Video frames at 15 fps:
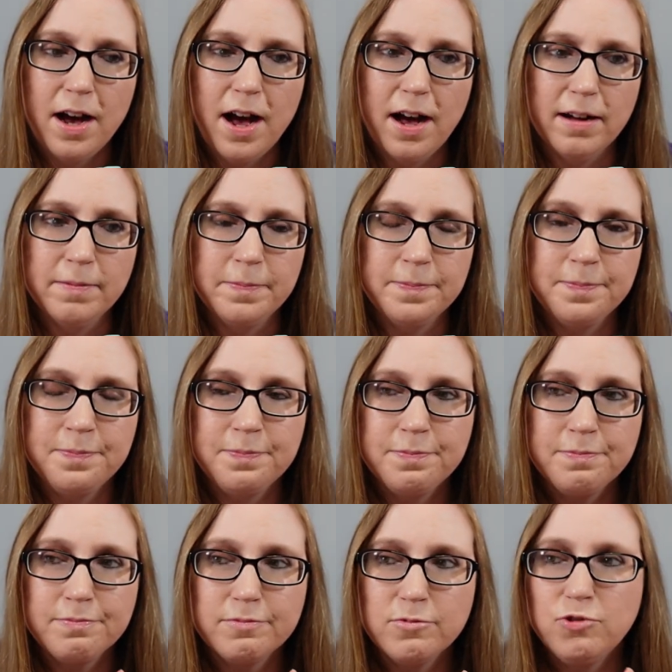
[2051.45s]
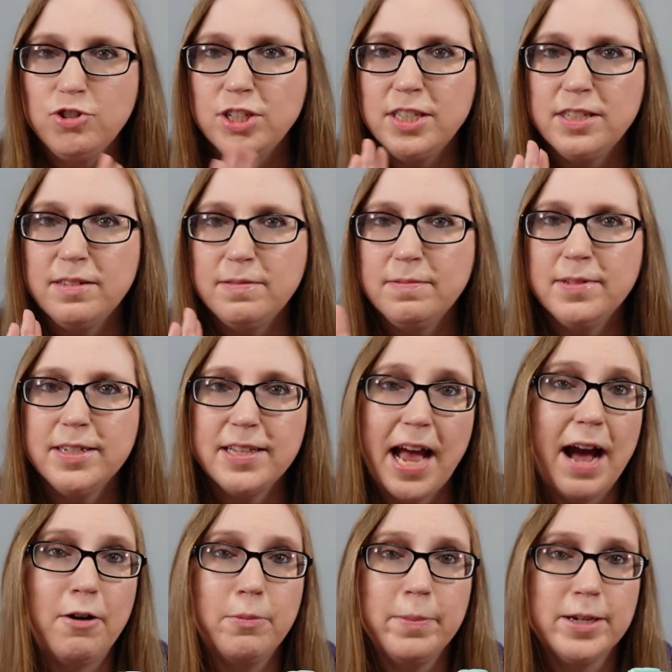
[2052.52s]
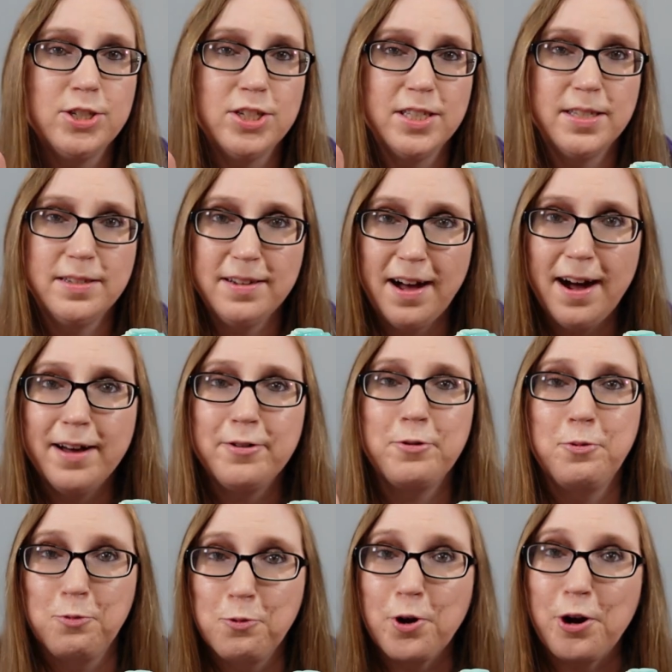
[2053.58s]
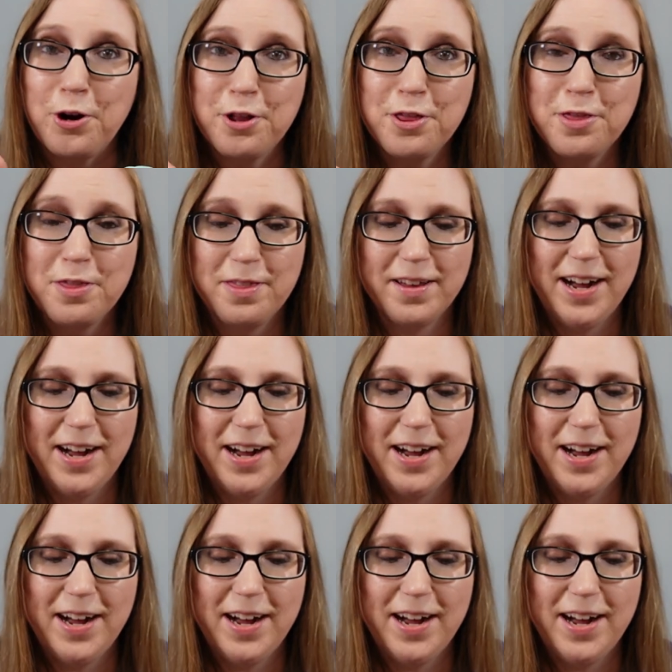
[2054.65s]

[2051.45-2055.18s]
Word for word: um, just how much it's not worth